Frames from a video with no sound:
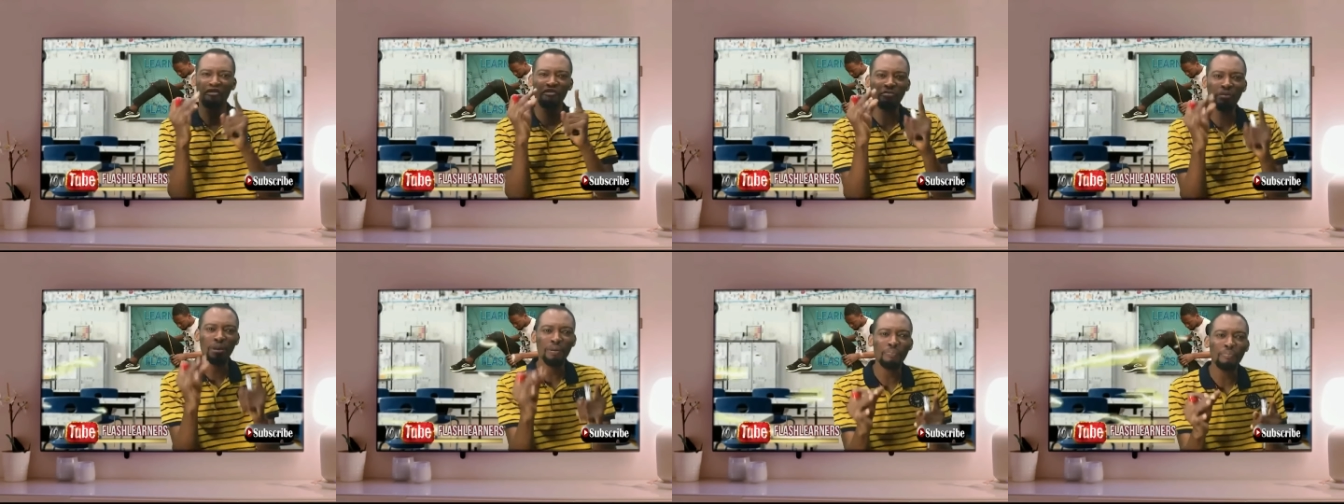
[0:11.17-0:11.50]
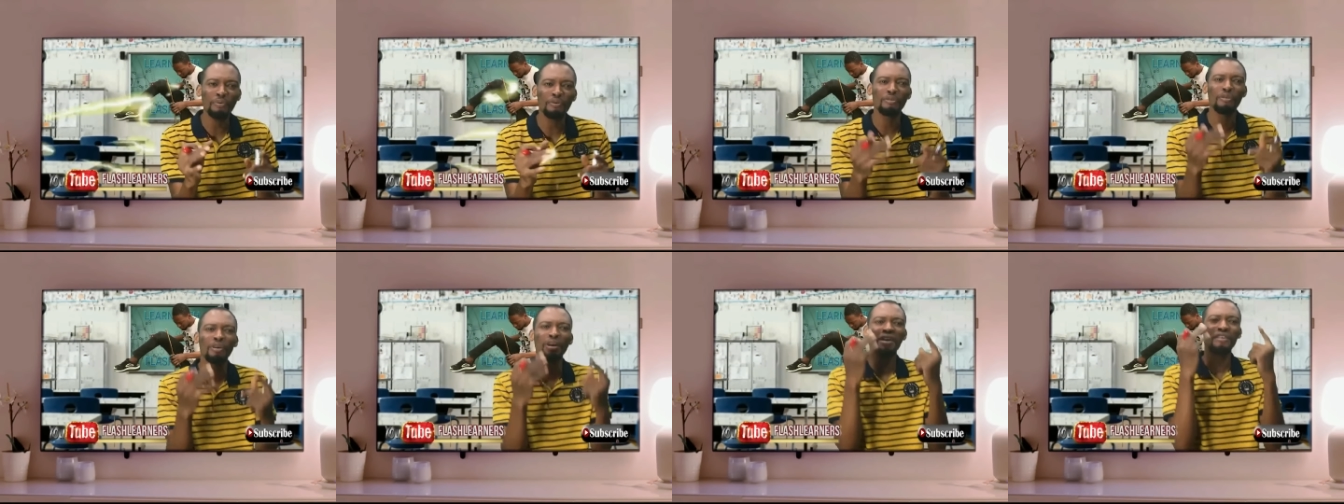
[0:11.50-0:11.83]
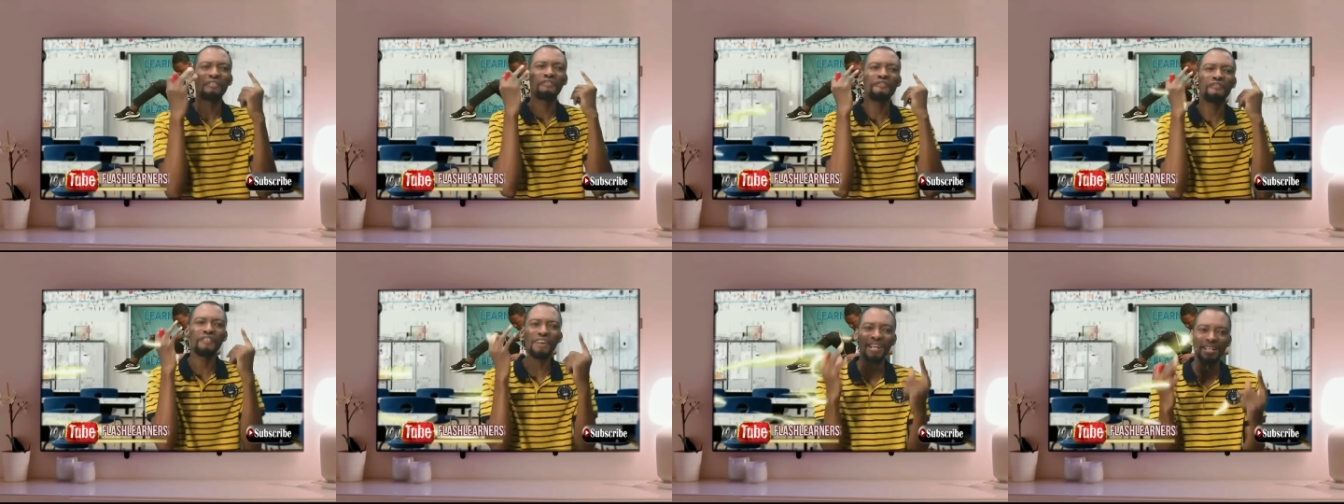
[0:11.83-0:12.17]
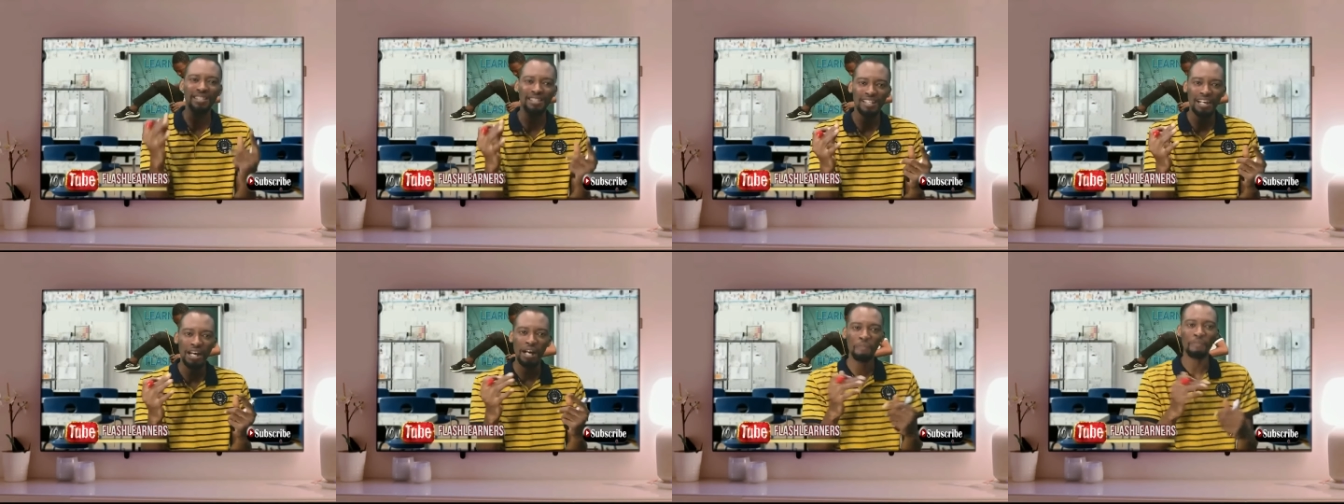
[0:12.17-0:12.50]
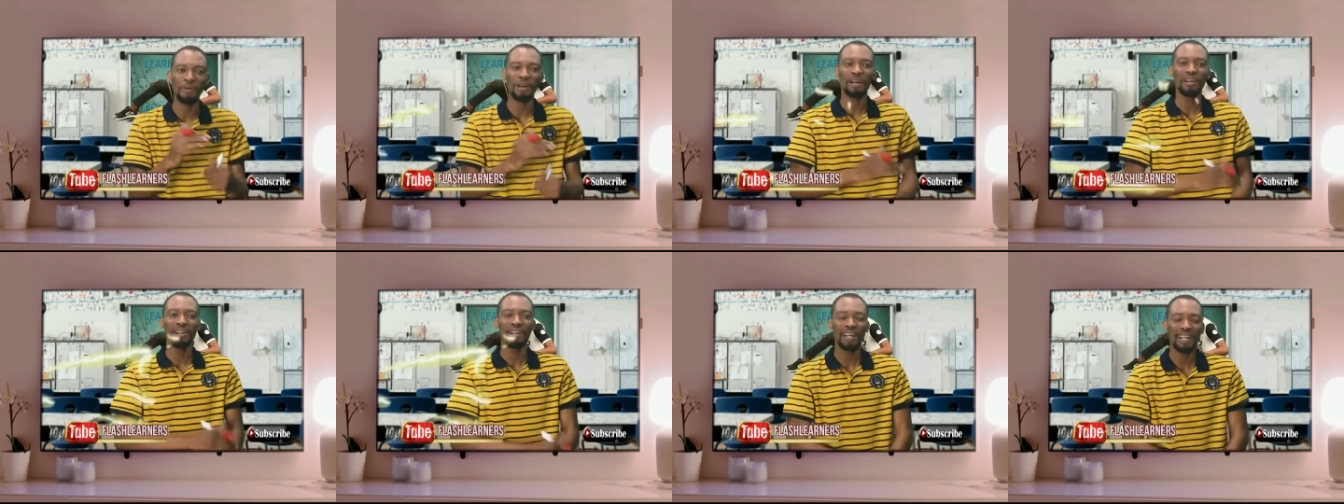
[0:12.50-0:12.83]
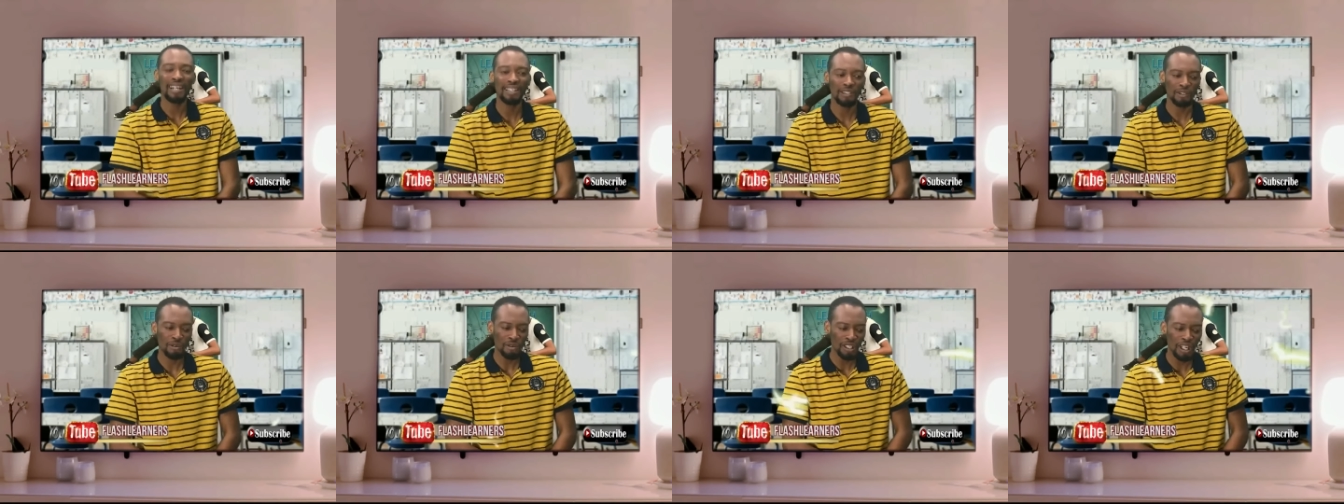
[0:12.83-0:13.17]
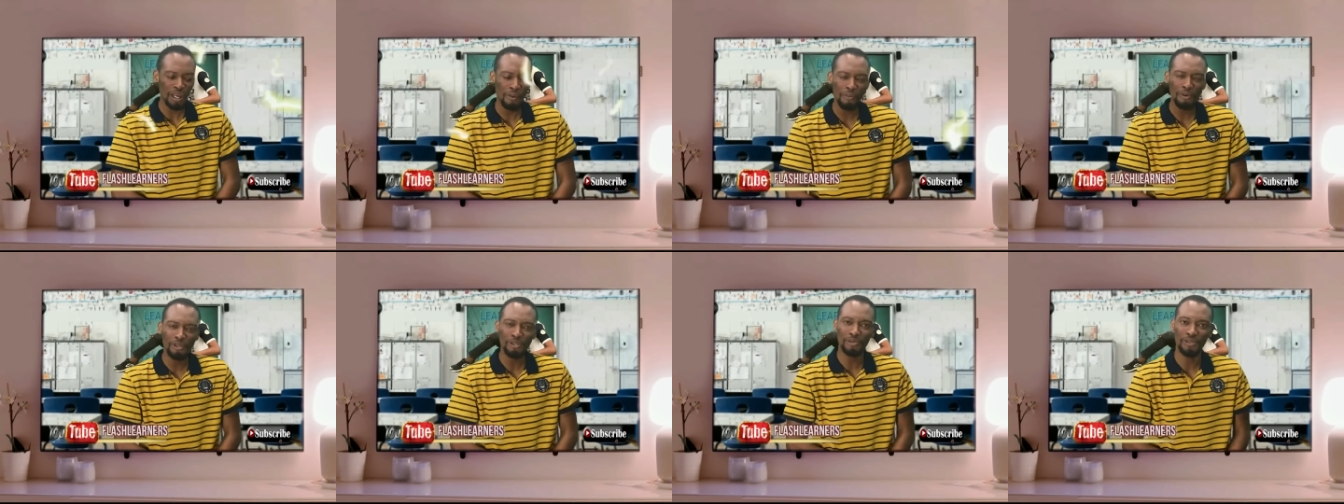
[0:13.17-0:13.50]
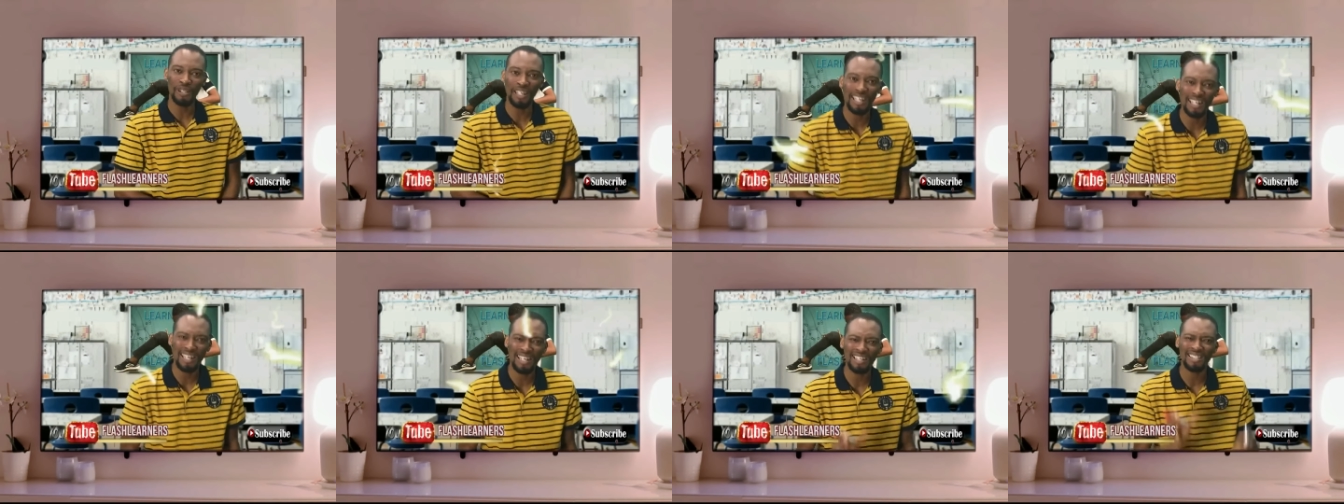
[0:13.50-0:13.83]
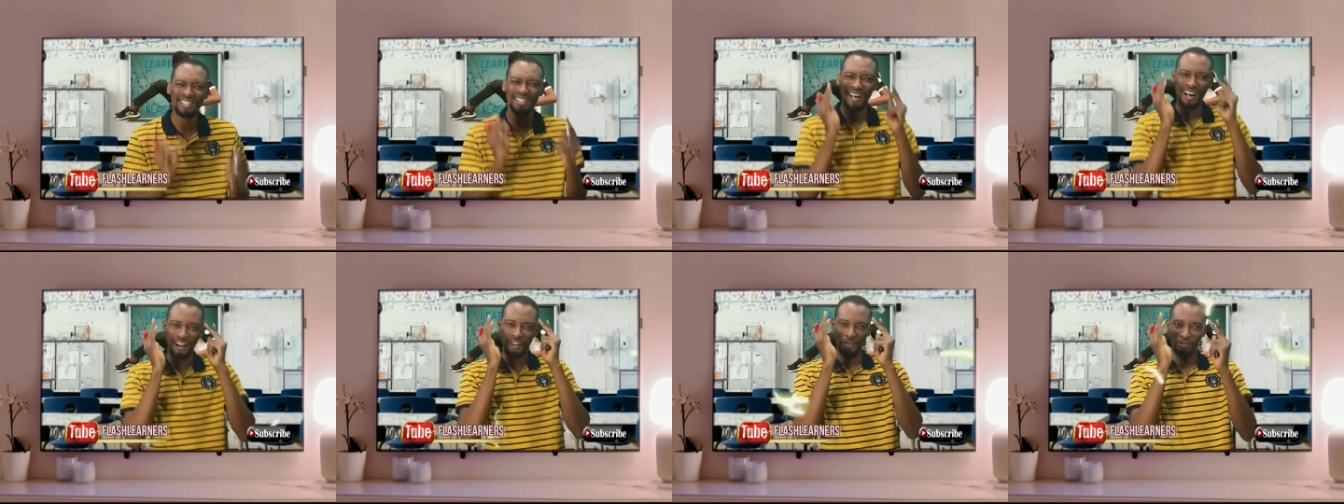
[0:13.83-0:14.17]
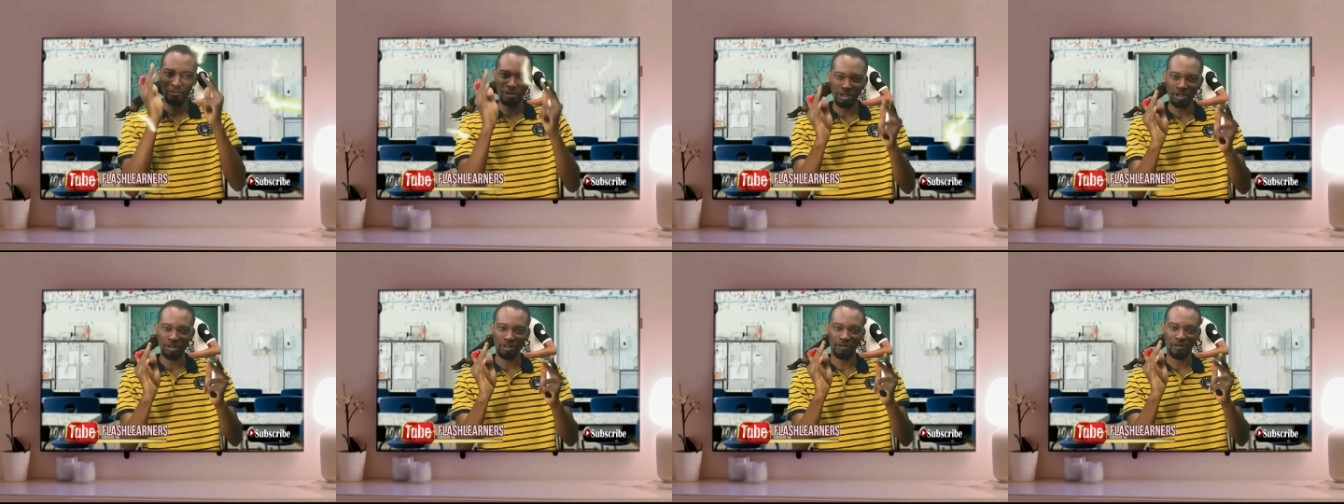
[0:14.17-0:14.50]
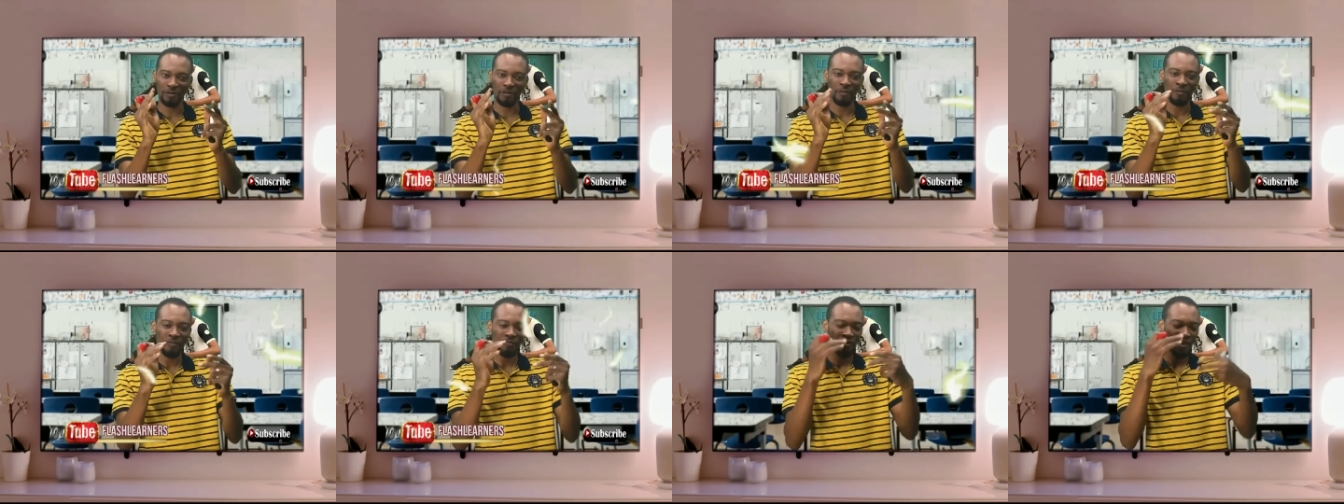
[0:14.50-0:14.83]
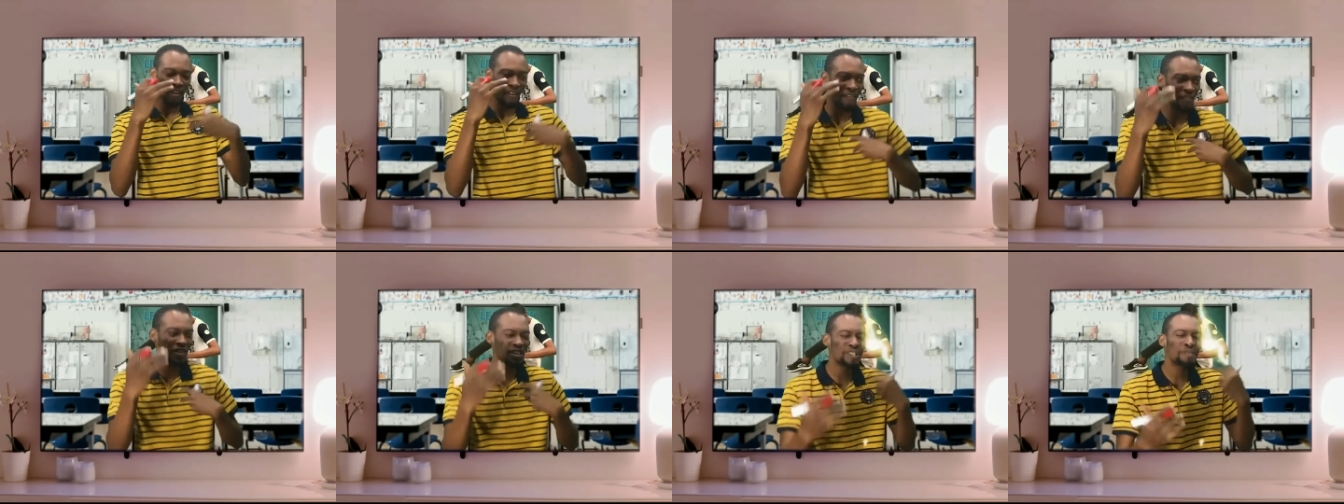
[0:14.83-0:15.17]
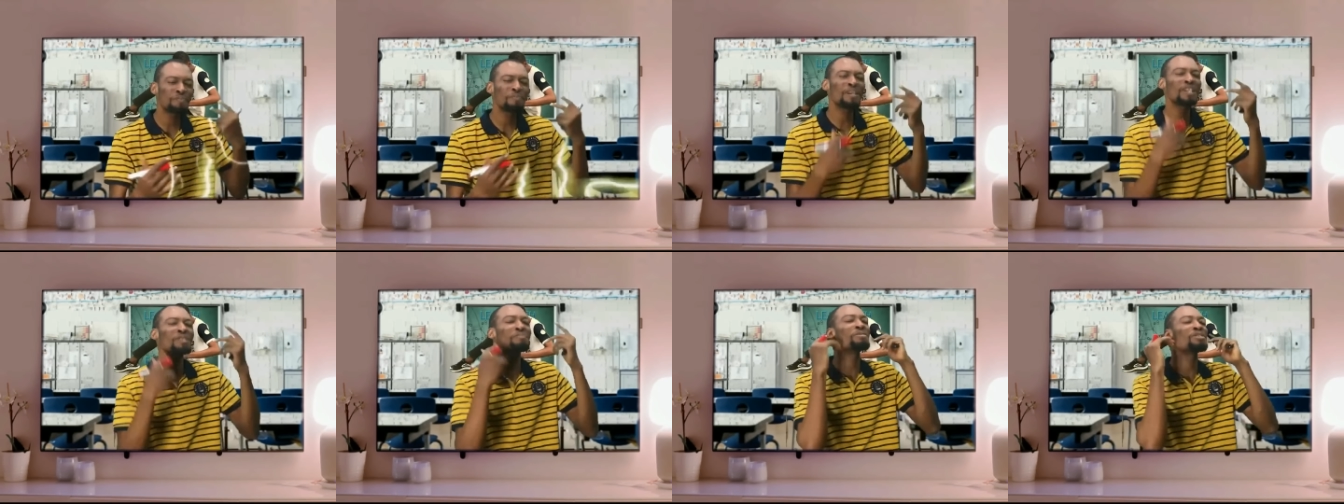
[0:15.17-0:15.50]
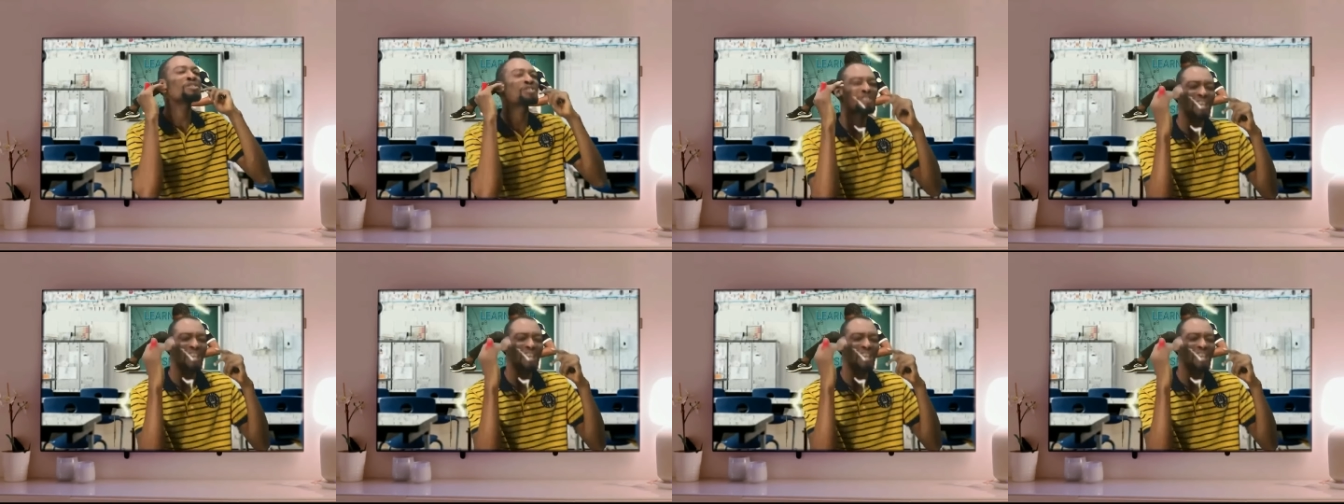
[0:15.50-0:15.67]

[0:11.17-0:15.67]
of people fail JAMB and unable to gain admission. This made me